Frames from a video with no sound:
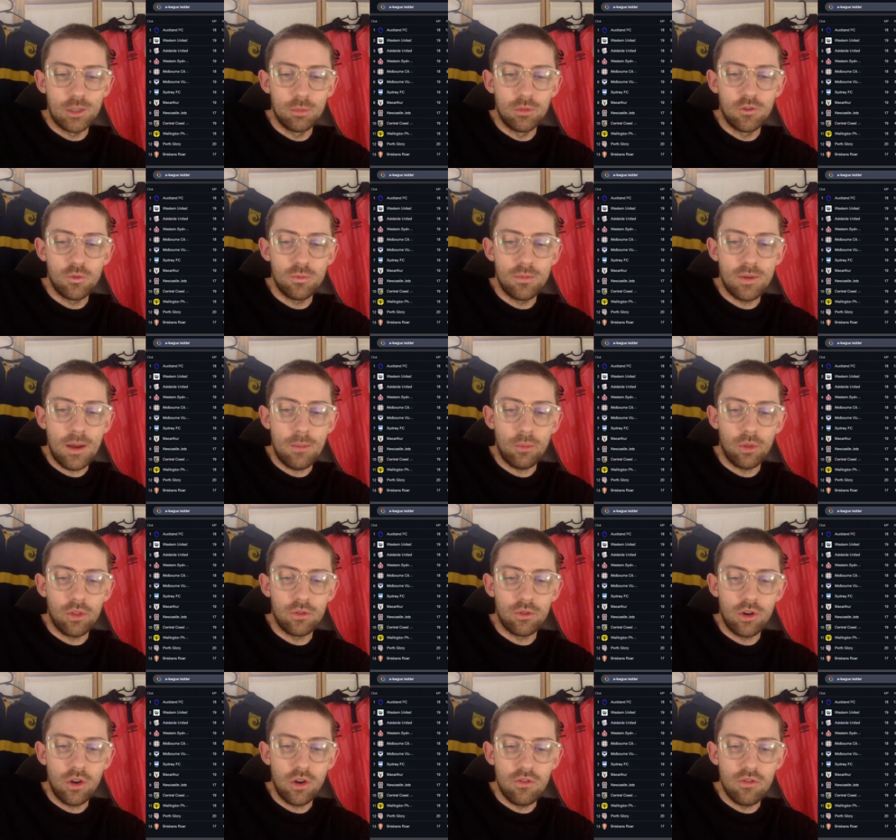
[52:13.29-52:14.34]
bump on the
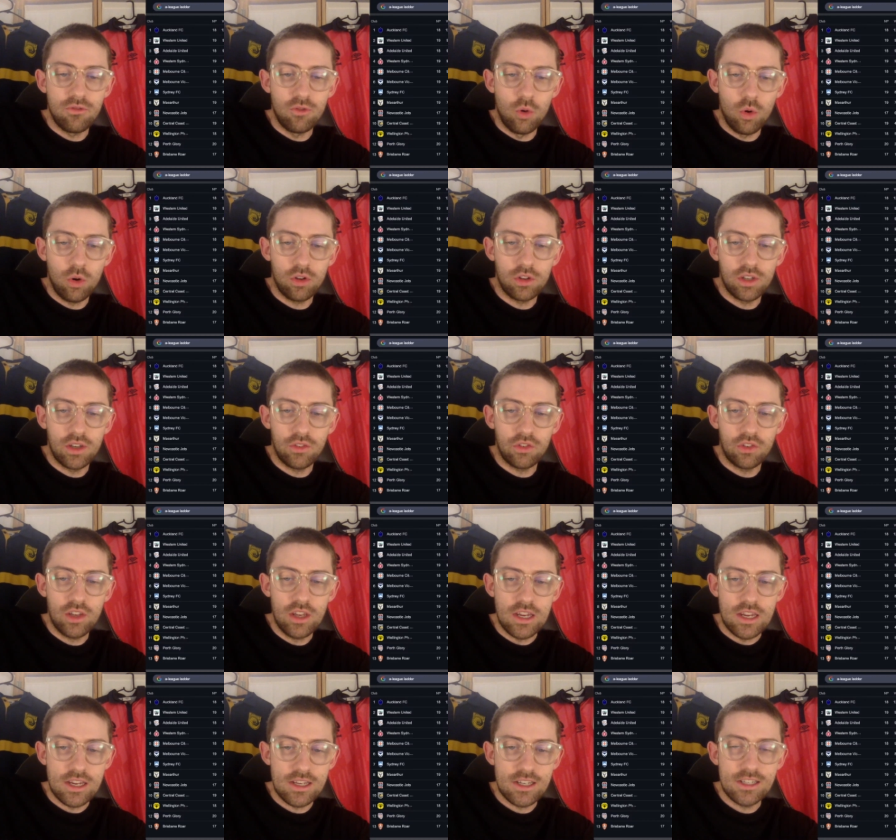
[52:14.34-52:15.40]
road for Auckland FC.
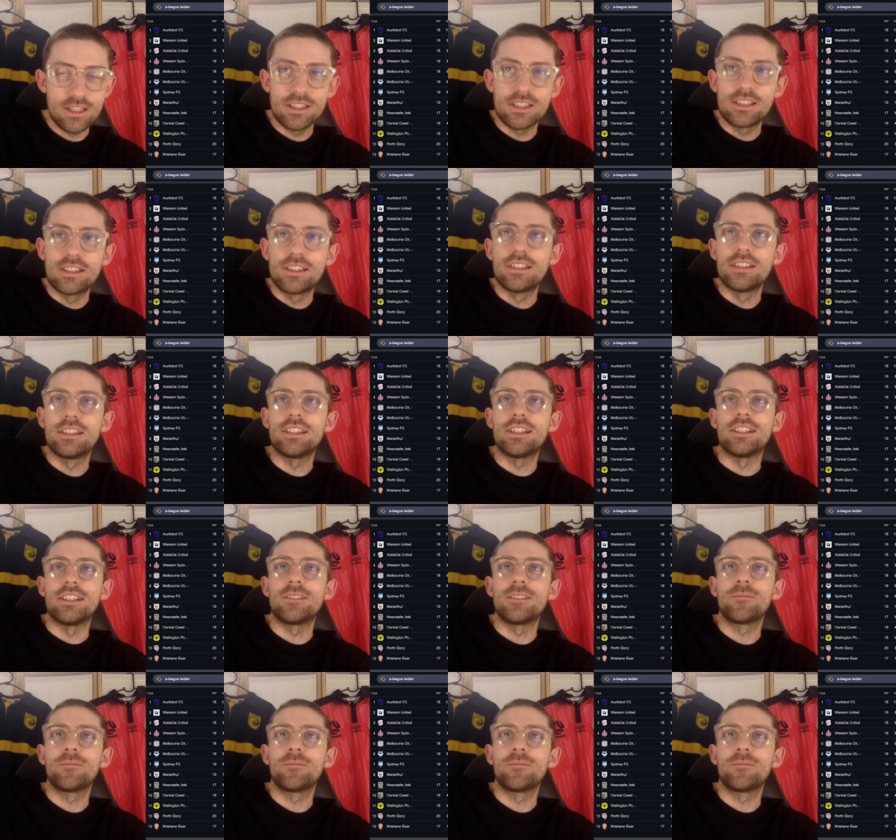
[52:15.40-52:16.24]
Yeah.